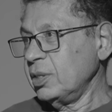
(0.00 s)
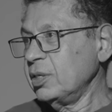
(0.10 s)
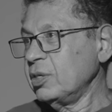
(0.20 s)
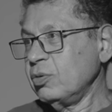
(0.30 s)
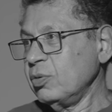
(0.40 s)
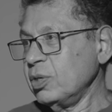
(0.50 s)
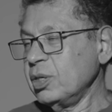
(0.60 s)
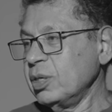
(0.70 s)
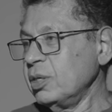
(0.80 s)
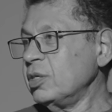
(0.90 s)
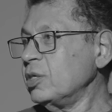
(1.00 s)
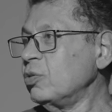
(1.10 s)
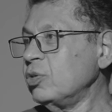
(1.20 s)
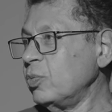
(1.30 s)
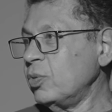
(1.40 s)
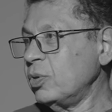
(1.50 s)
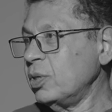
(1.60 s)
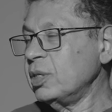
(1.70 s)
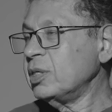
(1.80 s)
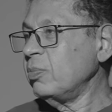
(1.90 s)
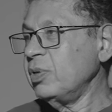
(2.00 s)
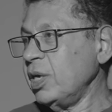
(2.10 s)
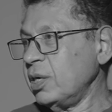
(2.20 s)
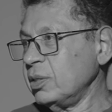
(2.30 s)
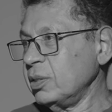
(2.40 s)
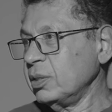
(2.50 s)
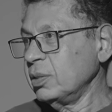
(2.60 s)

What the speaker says: It's a wrong. This is not a war. It's something else.